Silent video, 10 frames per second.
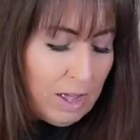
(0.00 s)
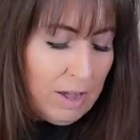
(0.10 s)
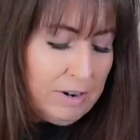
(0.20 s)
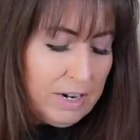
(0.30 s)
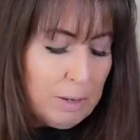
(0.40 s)

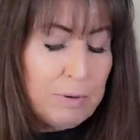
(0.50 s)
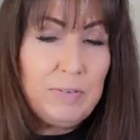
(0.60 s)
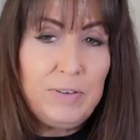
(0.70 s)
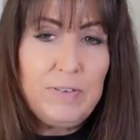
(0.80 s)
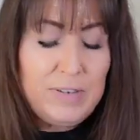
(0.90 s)
All right, number
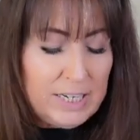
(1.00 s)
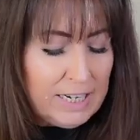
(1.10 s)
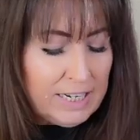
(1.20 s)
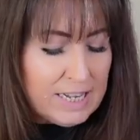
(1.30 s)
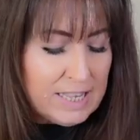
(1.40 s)

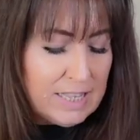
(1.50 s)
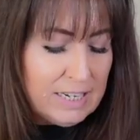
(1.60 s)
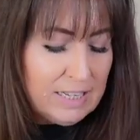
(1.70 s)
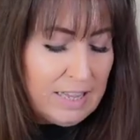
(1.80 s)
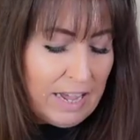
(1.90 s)
15 is the
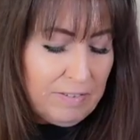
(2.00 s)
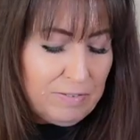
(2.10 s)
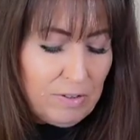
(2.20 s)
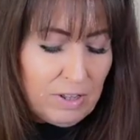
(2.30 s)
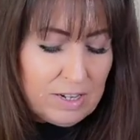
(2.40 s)

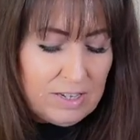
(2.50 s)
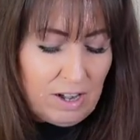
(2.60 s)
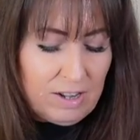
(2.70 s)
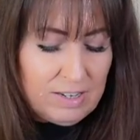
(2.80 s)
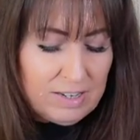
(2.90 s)
Delightful
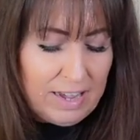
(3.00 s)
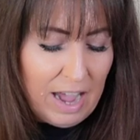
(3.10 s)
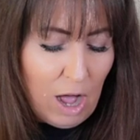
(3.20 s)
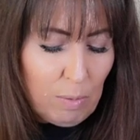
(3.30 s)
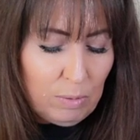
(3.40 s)
Dot
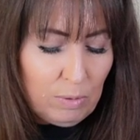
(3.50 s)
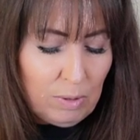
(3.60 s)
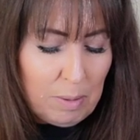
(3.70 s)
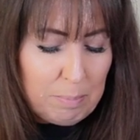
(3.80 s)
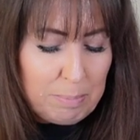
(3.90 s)

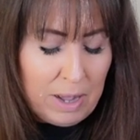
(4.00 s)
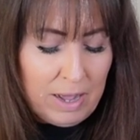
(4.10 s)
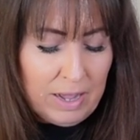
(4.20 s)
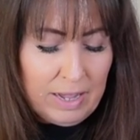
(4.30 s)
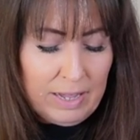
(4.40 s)
Cowl
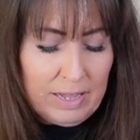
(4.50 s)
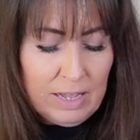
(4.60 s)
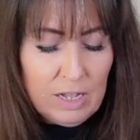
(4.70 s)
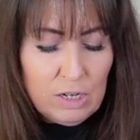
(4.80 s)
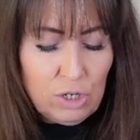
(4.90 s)
by
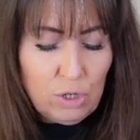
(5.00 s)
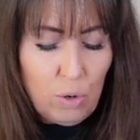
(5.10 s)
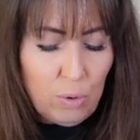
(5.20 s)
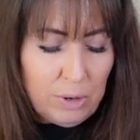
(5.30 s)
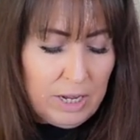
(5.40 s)

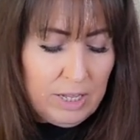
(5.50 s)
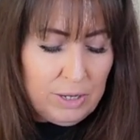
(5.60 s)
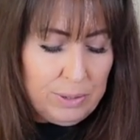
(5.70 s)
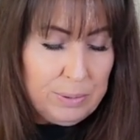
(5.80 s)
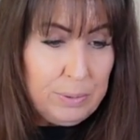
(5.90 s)
Tori
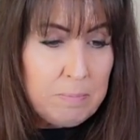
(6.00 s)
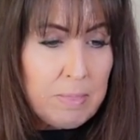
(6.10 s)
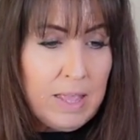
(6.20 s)
Yu.